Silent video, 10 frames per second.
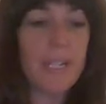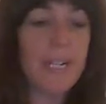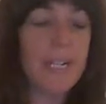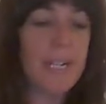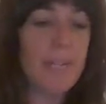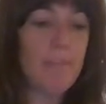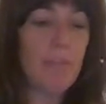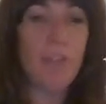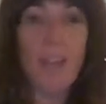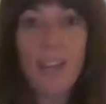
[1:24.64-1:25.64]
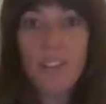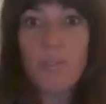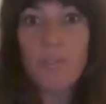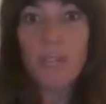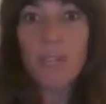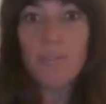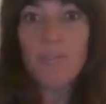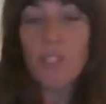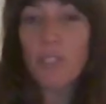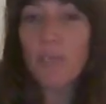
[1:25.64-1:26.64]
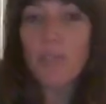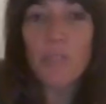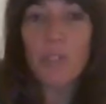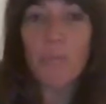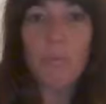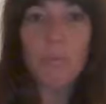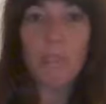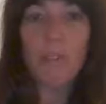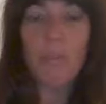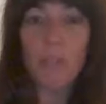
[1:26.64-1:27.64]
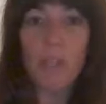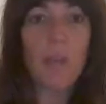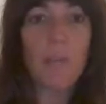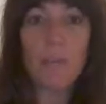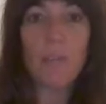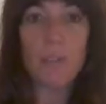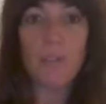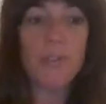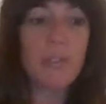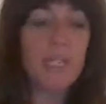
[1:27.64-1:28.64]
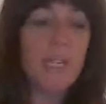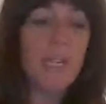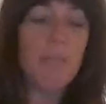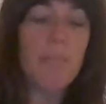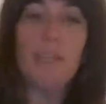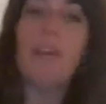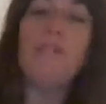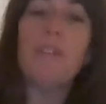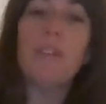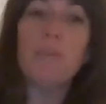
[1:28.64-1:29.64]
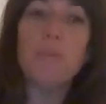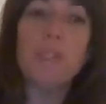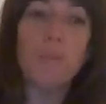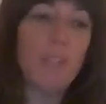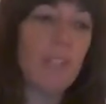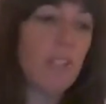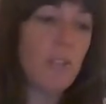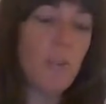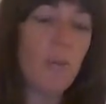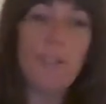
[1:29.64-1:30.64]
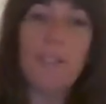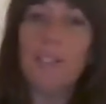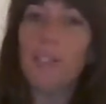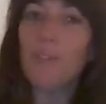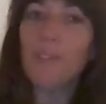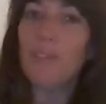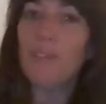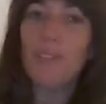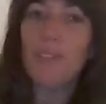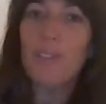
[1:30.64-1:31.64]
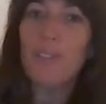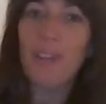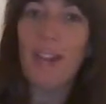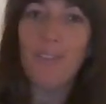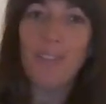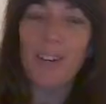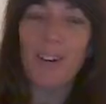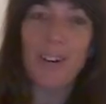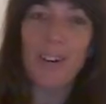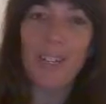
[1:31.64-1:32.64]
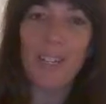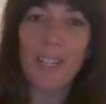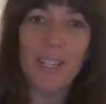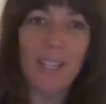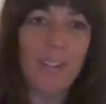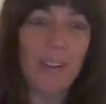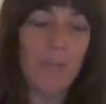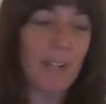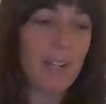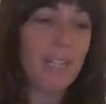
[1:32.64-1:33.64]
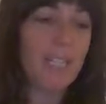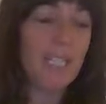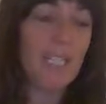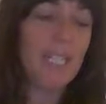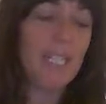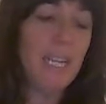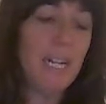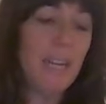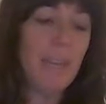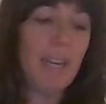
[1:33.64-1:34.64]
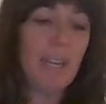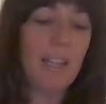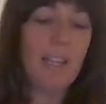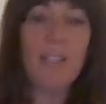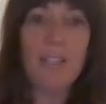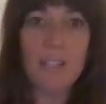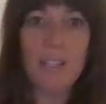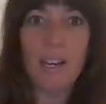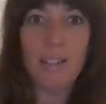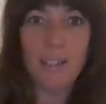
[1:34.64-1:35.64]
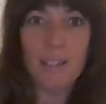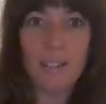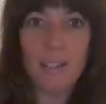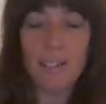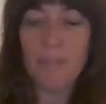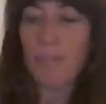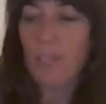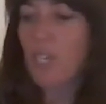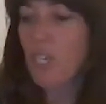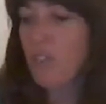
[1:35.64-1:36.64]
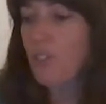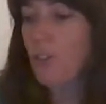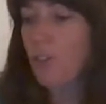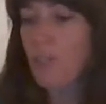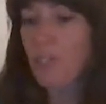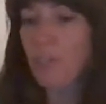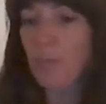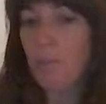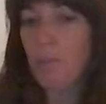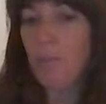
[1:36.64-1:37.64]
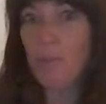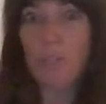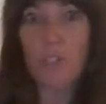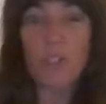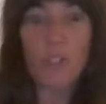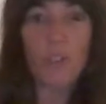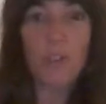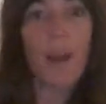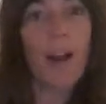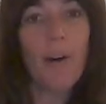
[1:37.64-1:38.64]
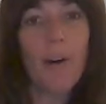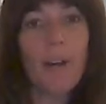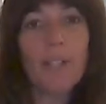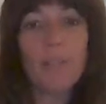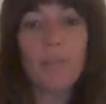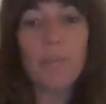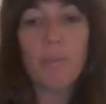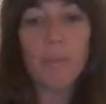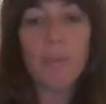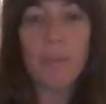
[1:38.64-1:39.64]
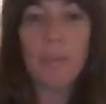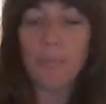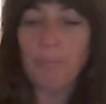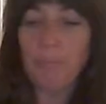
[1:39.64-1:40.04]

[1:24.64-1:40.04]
You can use that too. A lot of people do, but I find this one is great. It's always liquid, so you don't have that hardening effect, and I like that it's unscented. So this is what I'm going to do. I'm going to show you how I do a roller bottle.